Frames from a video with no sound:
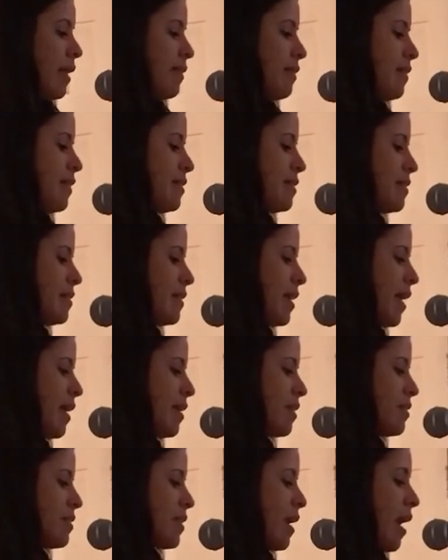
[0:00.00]
These
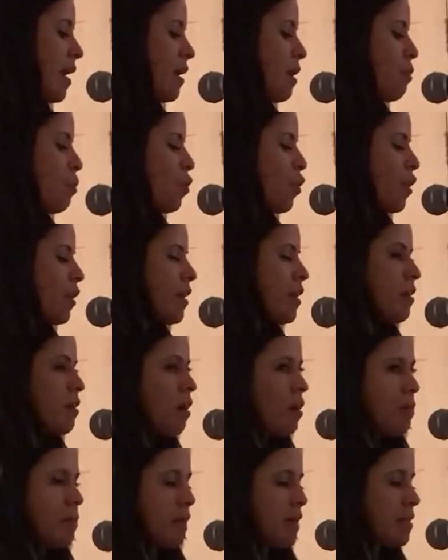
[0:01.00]
days I am working
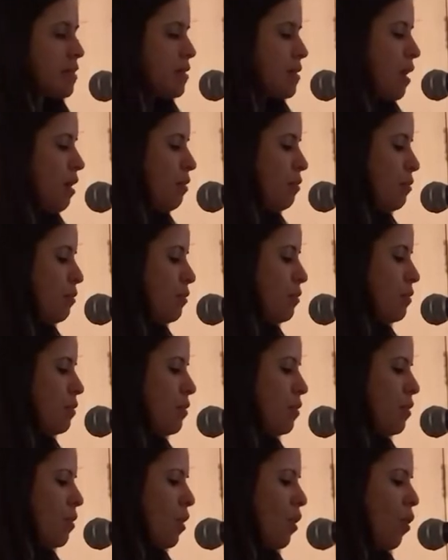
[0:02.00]
on myself.
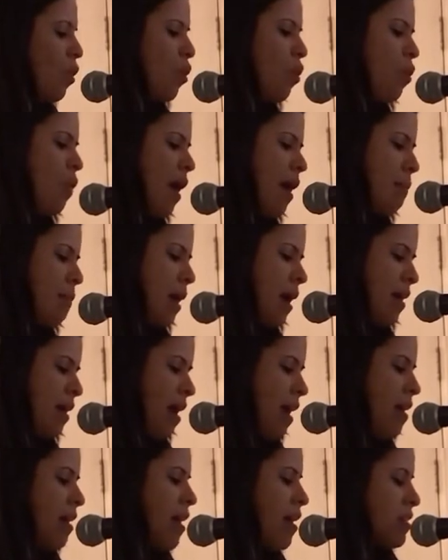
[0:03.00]
Who am I
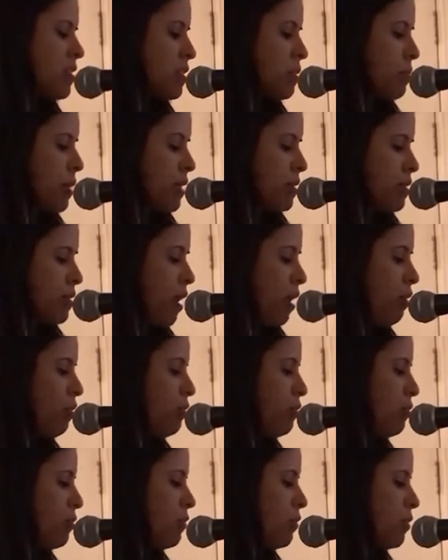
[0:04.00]
ask myself.